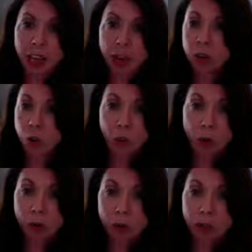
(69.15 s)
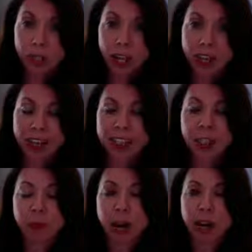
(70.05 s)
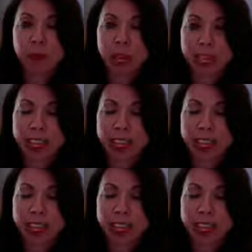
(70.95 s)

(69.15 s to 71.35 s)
and quotes that inspire me,